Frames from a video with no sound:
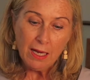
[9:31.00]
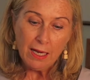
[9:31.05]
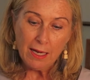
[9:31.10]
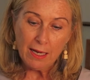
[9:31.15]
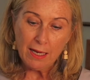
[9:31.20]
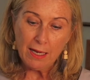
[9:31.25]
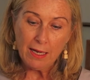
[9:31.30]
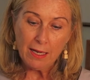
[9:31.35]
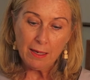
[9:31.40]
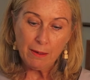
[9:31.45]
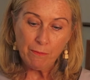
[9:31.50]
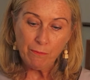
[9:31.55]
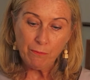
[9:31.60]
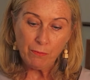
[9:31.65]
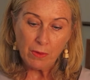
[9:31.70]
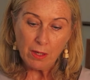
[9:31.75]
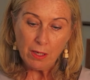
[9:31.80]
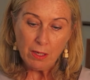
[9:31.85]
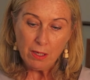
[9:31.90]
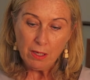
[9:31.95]

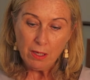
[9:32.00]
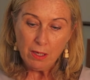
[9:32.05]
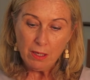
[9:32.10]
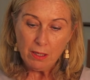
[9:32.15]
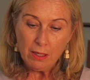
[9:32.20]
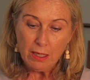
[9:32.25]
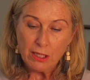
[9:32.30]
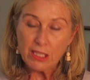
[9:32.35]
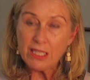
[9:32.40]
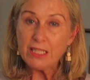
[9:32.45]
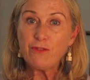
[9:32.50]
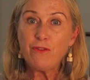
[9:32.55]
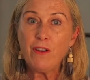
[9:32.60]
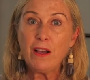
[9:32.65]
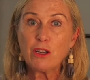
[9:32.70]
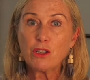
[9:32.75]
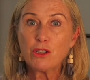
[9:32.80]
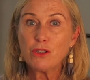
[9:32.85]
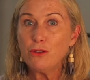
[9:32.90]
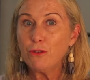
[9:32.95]

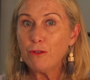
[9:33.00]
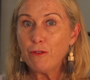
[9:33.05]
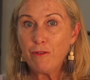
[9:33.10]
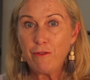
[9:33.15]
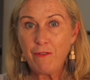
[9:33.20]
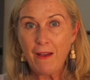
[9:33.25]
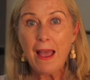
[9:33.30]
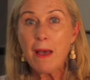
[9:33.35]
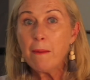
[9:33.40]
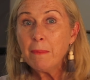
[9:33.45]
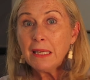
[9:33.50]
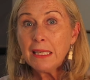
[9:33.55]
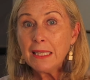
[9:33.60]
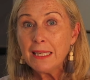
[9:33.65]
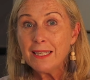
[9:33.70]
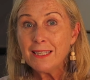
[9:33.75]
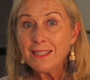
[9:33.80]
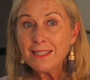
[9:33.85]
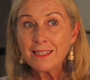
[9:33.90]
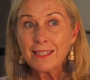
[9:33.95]
dysfunctional
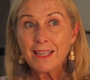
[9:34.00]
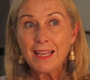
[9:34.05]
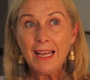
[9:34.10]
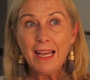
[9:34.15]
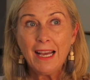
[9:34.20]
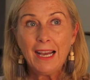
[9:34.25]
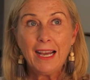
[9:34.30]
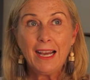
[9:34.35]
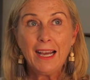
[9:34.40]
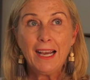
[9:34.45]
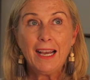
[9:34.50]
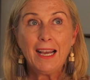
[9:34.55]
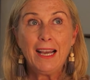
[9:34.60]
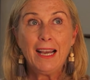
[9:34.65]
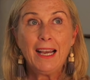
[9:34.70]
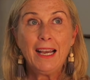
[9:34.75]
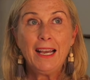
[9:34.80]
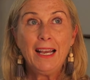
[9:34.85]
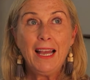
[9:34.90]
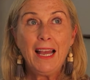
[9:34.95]
families,
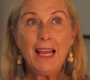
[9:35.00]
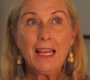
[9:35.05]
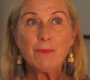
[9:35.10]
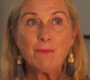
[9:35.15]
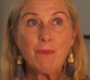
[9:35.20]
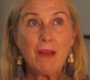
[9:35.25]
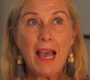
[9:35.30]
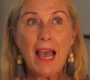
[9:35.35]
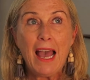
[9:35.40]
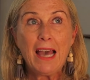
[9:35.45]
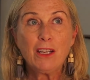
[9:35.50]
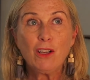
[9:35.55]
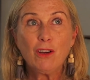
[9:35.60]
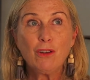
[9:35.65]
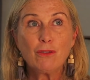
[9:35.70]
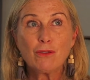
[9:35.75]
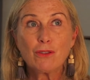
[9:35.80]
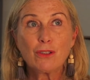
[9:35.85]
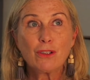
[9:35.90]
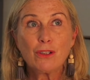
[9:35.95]

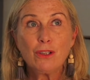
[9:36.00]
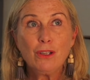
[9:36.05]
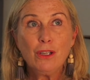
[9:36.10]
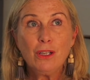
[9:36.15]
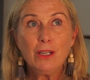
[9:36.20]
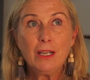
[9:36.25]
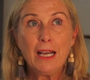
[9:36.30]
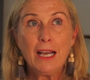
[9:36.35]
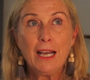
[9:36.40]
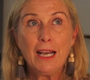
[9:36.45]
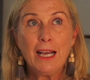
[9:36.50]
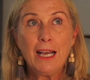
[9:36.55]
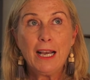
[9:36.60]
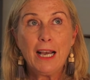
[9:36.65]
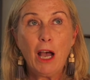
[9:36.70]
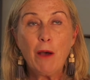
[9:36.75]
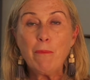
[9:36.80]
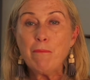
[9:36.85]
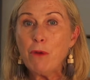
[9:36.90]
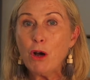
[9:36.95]
adult
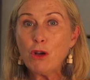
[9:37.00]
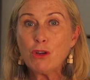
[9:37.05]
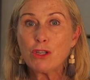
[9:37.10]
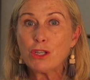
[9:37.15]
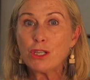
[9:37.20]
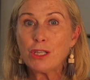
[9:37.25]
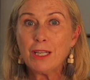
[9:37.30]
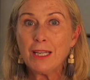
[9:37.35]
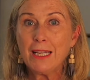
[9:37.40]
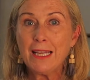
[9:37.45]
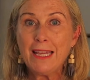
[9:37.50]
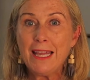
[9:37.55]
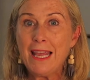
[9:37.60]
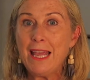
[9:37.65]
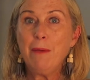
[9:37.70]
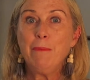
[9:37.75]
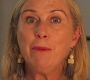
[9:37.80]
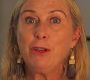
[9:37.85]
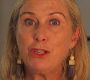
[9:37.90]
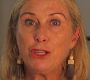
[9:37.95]
emotionally
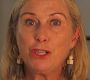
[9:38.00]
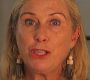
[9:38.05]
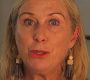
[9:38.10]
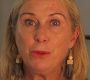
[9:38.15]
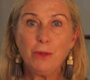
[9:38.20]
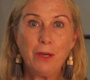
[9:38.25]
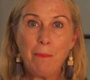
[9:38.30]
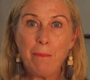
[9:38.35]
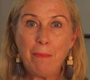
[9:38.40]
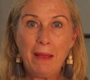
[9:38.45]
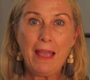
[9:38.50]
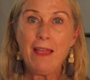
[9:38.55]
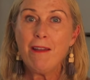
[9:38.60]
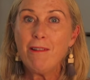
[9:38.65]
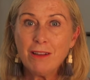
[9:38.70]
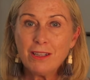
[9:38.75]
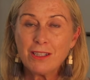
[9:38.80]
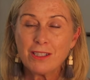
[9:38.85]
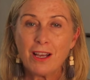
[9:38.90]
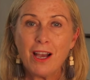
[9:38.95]
immature
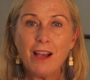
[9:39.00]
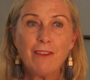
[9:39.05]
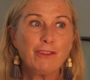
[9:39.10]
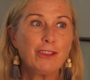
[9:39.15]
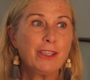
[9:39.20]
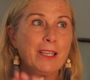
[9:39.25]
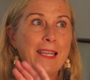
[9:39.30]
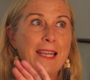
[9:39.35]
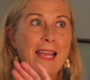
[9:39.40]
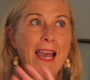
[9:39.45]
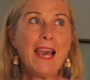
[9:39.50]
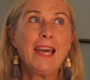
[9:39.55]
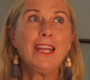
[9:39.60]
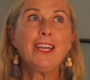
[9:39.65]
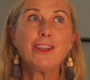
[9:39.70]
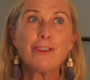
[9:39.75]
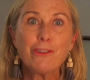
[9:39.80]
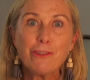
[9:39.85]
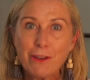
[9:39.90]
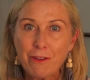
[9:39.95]
parents. I've got a
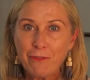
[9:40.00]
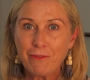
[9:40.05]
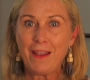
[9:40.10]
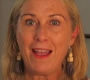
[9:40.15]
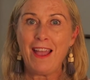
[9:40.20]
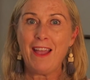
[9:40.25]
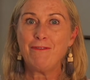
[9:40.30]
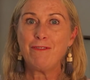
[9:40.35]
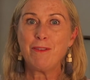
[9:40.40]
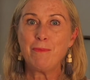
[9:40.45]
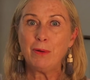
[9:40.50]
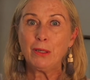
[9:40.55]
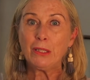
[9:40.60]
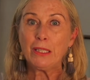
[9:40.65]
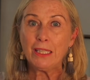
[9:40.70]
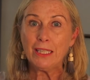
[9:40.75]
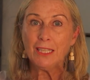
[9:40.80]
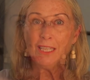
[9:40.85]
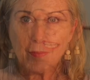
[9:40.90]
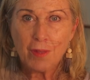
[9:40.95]
category for
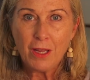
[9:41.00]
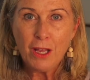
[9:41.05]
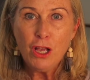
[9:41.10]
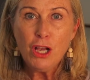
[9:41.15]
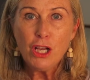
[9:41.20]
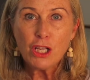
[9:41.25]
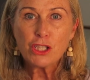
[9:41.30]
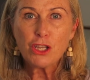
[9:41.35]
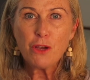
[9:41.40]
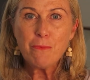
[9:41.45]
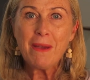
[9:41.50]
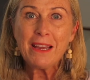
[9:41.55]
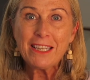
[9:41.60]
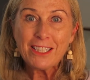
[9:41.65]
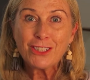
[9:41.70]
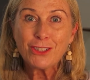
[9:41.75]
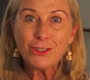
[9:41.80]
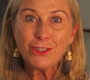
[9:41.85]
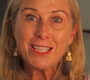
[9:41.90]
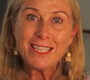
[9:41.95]
everybody. So make
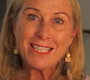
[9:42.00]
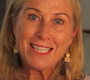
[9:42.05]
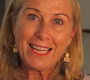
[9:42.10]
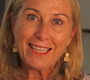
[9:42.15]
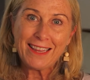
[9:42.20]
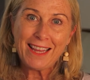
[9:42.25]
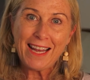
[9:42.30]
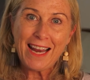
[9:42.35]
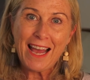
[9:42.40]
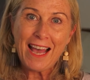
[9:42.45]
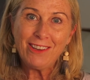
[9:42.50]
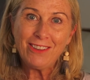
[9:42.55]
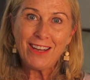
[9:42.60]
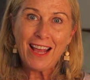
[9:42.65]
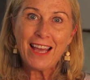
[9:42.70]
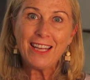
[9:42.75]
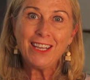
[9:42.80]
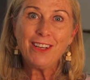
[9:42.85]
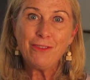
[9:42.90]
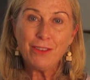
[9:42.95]
sure to check that out.
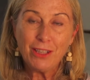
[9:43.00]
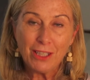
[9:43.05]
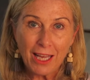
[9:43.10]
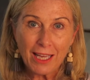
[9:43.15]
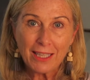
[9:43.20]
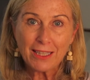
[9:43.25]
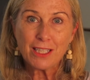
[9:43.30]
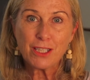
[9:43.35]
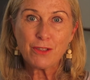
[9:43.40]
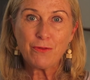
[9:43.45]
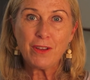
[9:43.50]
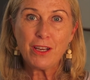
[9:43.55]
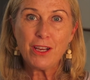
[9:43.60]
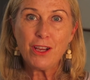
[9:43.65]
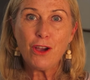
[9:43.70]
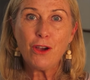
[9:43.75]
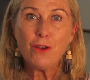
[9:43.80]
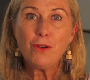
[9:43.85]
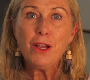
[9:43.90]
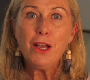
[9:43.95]
And if you like this
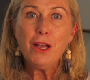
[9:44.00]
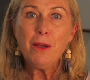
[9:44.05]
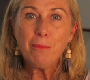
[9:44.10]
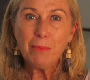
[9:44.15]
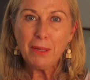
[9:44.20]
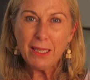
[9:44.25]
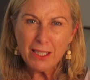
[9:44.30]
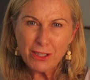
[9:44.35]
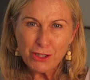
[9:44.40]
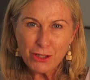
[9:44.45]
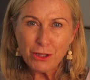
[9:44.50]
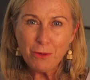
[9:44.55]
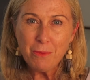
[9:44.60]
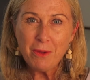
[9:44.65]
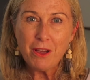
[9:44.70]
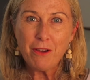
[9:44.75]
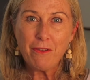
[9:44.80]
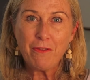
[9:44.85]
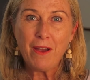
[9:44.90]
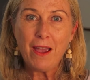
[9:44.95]
video, please do
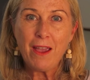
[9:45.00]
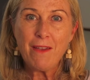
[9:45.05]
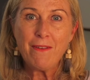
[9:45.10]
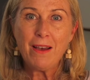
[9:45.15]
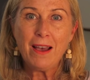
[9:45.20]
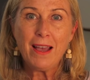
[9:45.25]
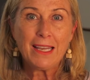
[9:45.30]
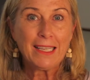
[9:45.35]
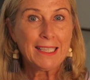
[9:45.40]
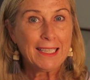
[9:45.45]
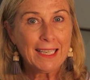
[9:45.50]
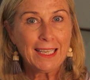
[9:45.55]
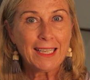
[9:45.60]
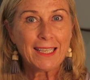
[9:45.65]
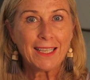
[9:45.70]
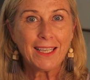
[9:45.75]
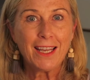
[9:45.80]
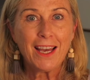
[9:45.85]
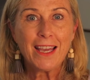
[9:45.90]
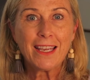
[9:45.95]
me a favor and
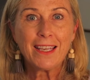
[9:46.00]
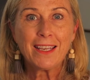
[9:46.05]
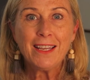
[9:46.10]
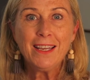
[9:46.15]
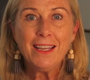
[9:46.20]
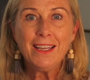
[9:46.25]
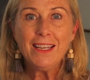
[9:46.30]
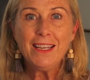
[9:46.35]
click like,